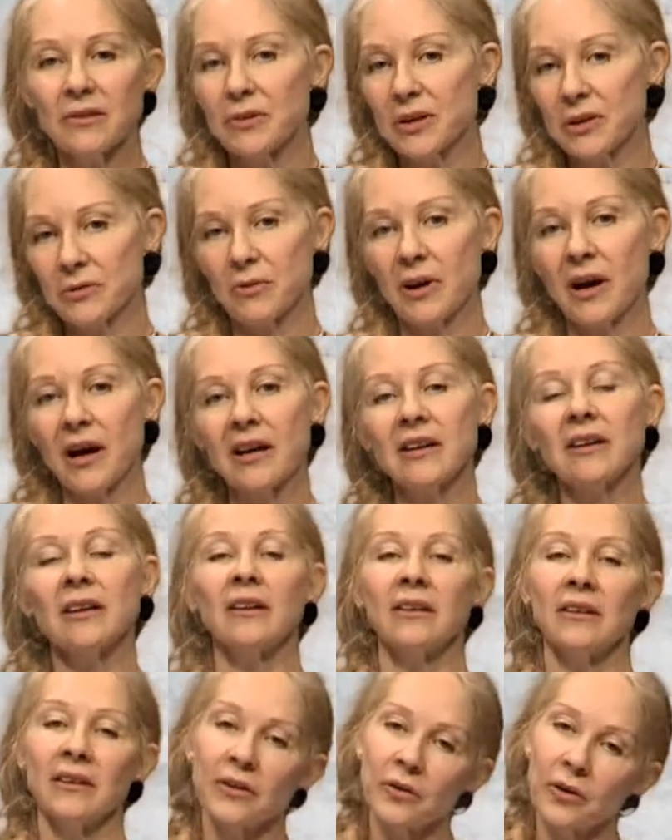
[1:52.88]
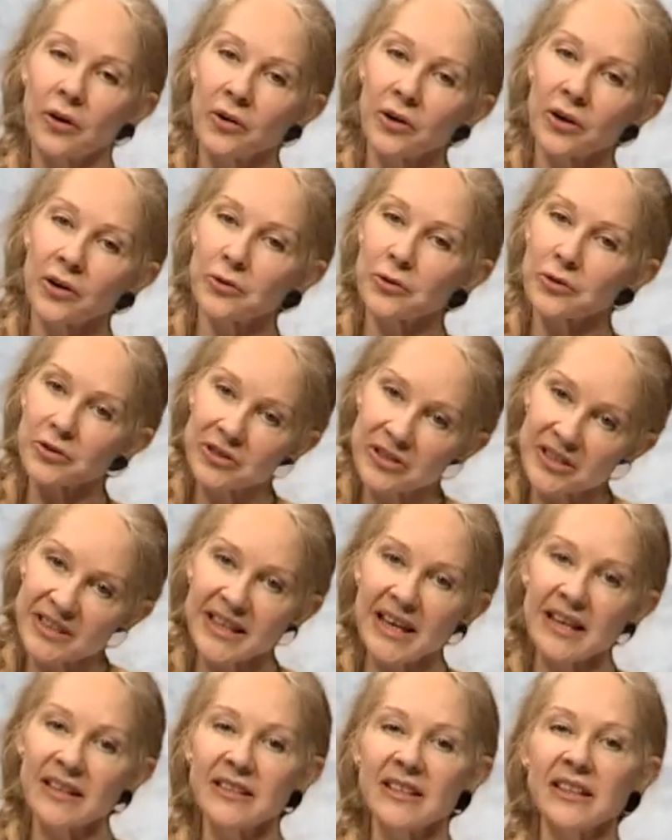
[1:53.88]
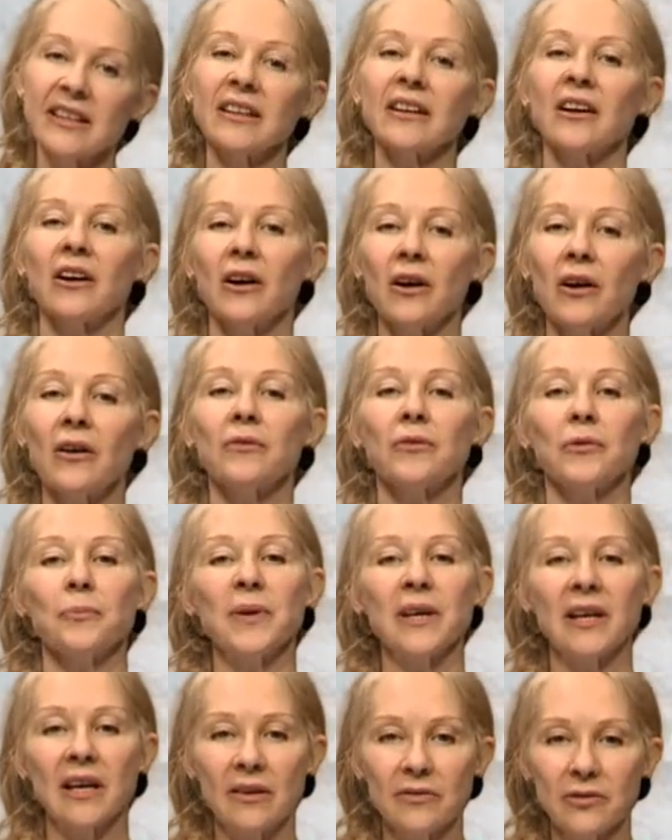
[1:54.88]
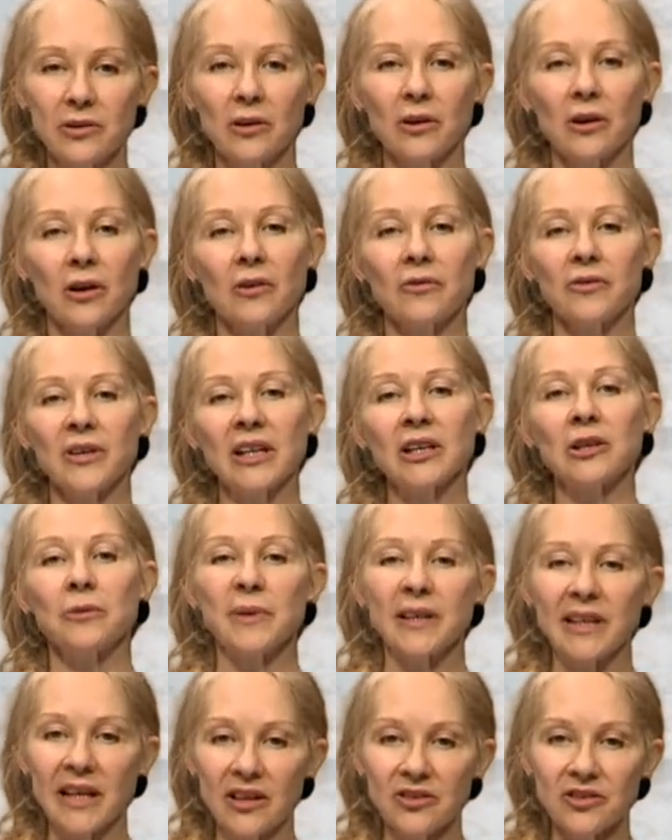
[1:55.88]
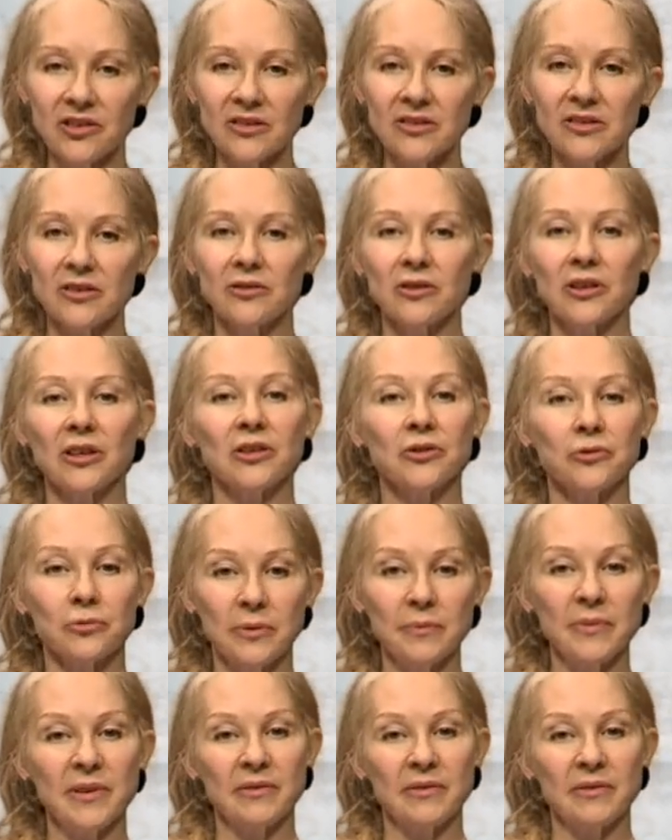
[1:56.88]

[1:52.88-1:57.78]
require a good understanding of the behavior of economic agents under extreme